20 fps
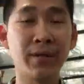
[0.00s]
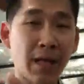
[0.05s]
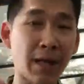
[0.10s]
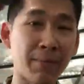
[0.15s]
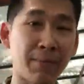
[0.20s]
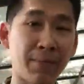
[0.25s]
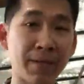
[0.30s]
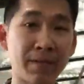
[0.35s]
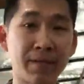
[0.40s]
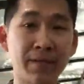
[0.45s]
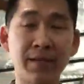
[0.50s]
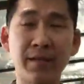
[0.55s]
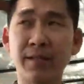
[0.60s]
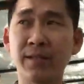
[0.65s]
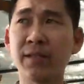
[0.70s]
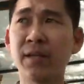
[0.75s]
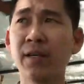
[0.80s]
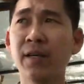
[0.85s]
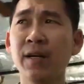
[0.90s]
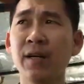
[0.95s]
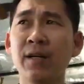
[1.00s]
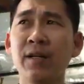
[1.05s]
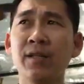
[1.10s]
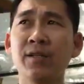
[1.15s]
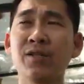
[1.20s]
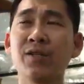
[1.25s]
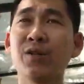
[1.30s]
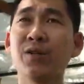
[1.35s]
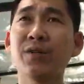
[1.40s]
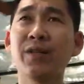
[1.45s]
that business,
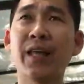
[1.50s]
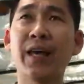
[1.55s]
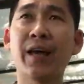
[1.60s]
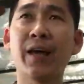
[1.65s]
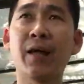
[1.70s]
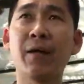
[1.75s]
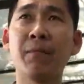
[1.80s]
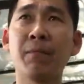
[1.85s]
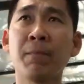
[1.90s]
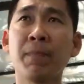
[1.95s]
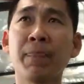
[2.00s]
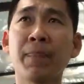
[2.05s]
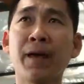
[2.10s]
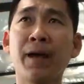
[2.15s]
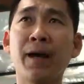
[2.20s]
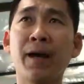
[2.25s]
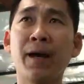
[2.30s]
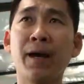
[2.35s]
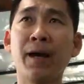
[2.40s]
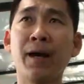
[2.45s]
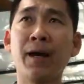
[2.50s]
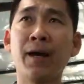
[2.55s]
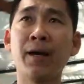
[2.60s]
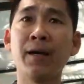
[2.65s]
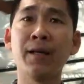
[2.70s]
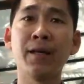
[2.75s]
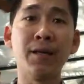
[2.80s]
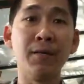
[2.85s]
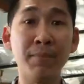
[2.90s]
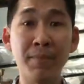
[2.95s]
so that
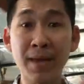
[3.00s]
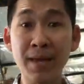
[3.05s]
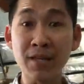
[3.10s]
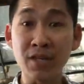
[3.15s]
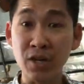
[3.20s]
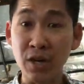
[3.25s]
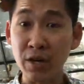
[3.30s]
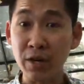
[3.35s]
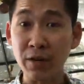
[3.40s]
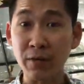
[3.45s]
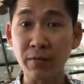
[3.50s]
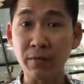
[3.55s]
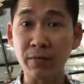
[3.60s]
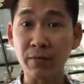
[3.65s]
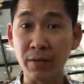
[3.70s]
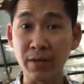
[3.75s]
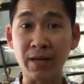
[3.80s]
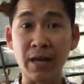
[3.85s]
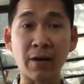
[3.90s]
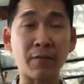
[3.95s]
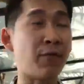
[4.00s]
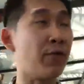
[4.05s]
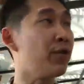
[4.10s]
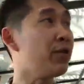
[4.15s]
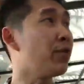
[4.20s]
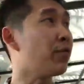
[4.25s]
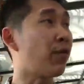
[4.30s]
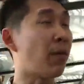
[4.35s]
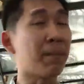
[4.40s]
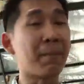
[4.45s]
it may generate income for
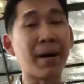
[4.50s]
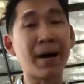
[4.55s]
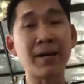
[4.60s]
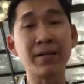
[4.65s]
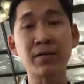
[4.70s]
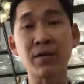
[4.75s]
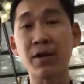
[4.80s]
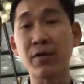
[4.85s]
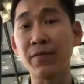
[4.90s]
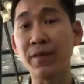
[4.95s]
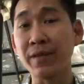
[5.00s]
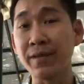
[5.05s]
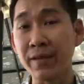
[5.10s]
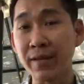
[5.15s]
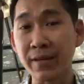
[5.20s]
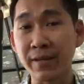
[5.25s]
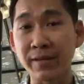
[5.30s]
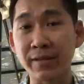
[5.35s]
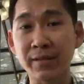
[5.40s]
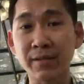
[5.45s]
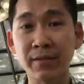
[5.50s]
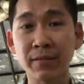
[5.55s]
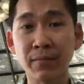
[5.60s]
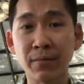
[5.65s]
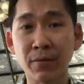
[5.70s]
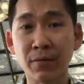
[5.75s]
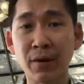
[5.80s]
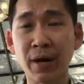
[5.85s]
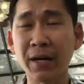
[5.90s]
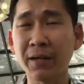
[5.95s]
you for months or even years,
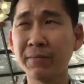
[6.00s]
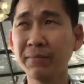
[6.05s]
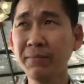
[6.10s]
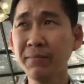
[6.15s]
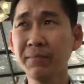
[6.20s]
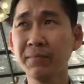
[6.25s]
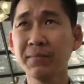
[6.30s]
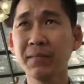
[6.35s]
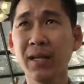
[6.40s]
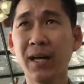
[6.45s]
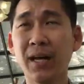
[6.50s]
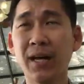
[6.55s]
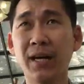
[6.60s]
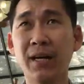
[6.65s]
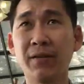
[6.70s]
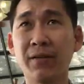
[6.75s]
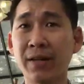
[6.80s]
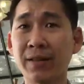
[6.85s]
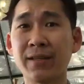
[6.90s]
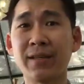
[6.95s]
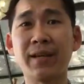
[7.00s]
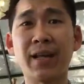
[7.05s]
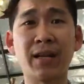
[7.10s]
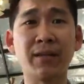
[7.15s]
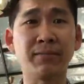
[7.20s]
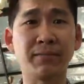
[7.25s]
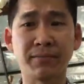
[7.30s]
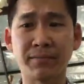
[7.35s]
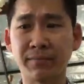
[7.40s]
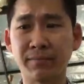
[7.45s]
right? Rather
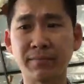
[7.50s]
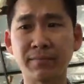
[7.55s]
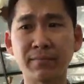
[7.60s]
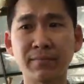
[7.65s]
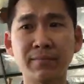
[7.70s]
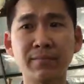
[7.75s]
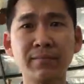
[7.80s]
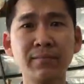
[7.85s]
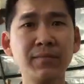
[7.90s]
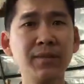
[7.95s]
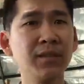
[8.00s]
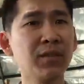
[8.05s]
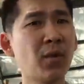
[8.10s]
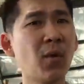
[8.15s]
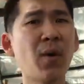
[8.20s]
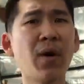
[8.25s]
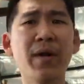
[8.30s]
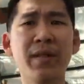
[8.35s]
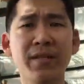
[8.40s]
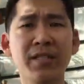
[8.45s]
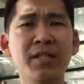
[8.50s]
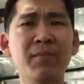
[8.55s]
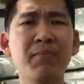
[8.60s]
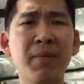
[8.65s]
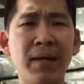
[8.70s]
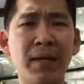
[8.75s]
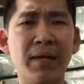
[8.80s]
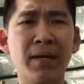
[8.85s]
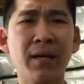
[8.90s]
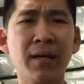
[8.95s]
than go out and
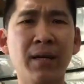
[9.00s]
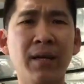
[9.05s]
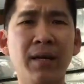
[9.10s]
speak.